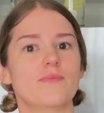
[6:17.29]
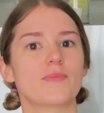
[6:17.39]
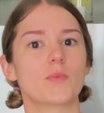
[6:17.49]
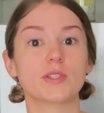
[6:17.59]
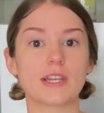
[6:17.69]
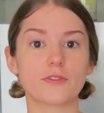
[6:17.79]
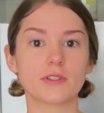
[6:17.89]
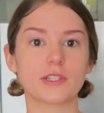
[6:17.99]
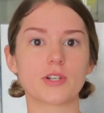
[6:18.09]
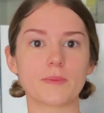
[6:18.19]
We'll
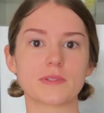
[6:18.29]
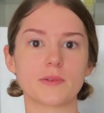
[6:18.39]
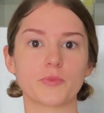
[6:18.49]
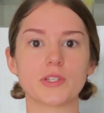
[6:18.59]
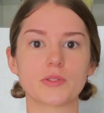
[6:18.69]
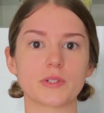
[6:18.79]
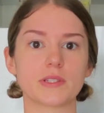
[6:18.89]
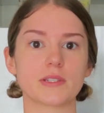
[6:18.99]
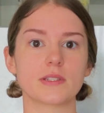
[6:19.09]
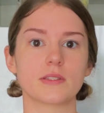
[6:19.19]
definitely drop some
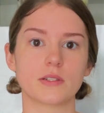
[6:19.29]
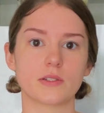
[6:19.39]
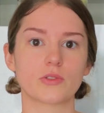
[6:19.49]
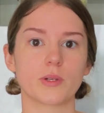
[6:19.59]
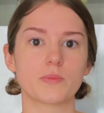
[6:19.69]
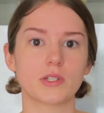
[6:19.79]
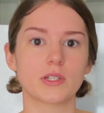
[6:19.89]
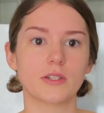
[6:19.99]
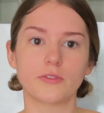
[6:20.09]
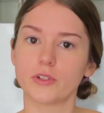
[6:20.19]
resources in the description
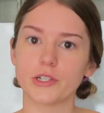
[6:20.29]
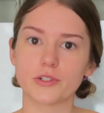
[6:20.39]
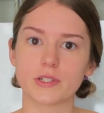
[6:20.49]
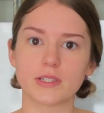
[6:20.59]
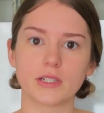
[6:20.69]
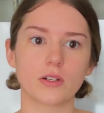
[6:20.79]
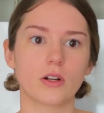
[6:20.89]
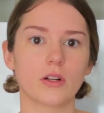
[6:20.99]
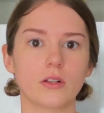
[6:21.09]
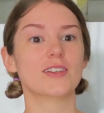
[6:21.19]
if you're interested at
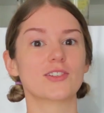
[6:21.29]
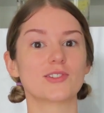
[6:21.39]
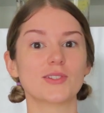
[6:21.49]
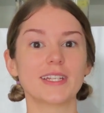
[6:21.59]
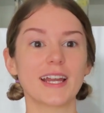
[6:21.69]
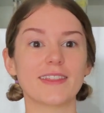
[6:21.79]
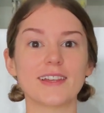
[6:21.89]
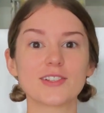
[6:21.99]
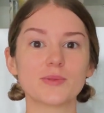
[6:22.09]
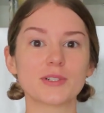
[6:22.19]
all. So yeah,
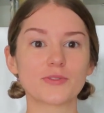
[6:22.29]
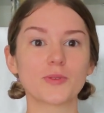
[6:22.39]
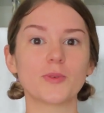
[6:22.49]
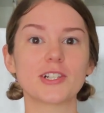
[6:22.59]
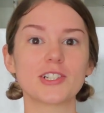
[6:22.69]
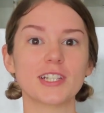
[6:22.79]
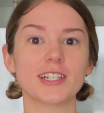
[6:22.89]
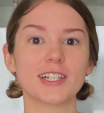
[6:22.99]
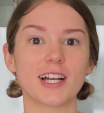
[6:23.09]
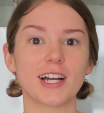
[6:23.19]
thanks so much for
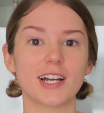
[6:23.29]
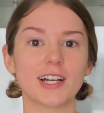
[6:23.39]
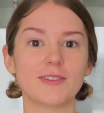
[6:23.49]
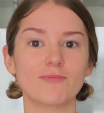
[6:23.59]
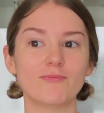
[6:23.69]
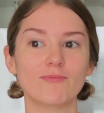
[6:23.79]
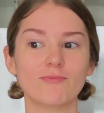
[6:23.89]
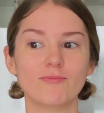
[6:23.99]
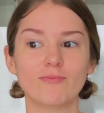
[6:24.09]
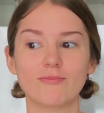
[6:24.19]
watching. Um,
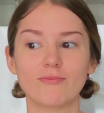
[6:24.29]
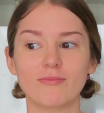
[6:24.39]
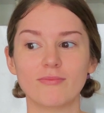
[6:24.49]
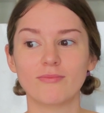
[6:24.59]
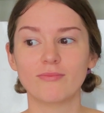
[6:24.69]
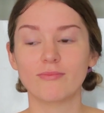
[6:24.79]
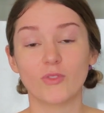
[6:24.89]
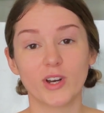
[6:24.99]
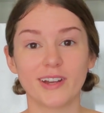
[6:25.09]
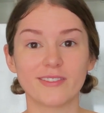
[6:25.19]

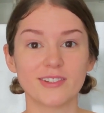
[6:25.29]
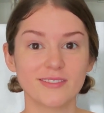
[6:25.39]
whatever.